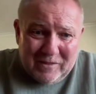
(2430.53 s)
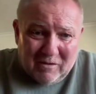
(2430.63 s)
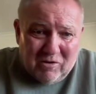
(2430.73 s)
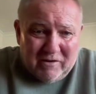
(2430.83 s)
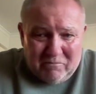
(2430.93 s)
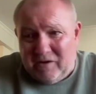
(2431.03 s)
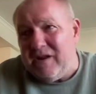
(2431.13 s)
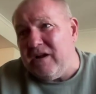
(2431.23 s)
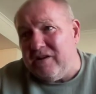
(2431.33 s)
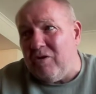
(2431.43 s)
I'm like,
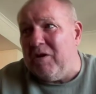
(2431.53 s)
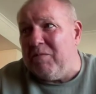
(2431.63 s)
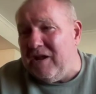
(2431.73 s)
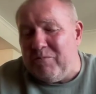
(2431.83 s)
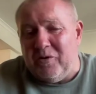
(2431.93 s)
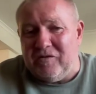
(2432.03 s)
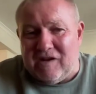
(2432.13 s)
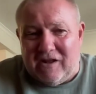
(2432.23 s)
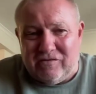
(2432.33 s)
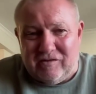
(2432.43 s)
tell me about your point of
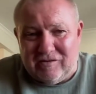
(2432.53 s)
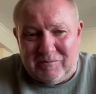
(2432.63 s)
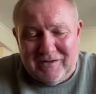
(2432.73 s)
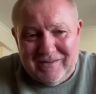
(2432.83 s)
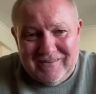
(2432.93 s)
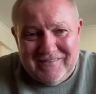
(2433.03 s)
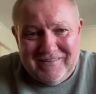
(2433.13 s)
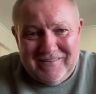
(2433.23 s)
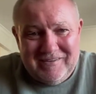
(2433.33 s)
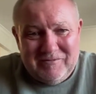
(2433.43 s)
sale system.
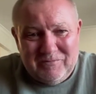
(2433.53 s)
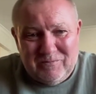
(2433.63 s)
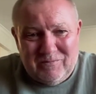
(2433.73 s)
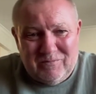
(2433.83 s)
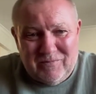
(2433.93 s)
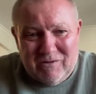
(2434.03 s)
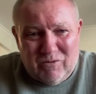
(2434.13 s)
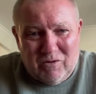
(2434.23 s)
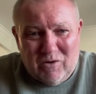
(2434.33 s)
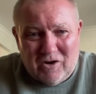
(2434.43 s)

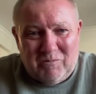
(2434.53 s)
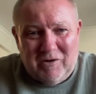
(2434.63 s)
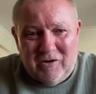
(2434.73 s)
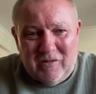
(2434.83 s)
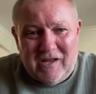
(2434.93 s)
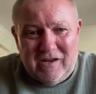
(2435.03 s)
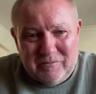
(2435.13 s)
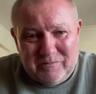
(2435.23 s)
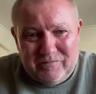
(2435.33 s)
What can we do there?